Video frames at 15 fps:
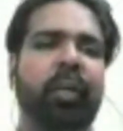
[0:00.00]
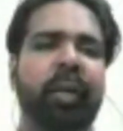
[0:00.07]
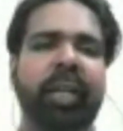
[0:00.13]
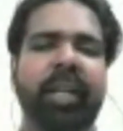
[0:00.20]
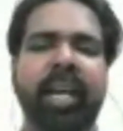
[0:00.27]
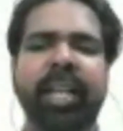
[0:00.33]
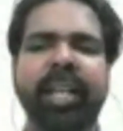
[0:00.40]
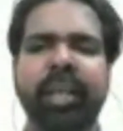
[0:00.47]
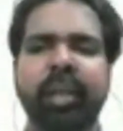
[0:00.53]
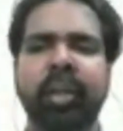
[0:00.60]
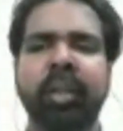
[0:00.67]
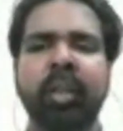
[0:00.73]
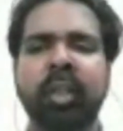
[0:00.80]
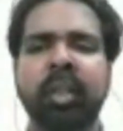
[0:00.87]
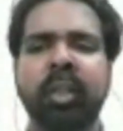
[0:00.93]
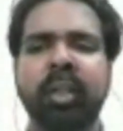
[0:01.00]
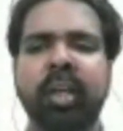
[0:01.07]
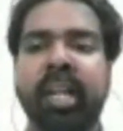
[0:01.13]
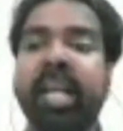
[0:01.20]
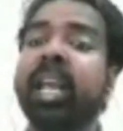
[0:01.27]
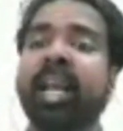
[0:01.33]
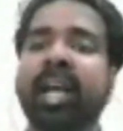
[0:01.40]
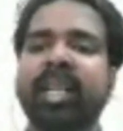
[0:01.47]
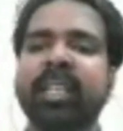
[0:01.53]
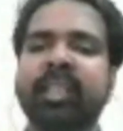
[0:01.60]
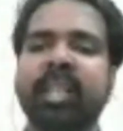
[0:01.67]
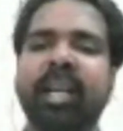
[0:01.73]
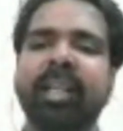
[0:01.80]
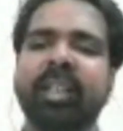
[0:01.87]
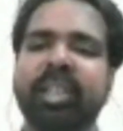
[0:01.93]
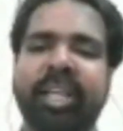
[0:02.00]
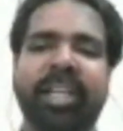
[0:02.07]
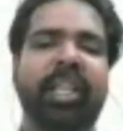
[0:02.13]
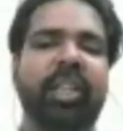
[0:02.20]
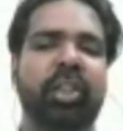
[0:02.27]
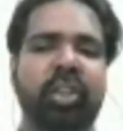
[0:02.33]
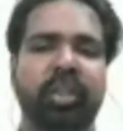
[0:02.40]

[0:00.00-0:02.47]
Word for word: career realized and changed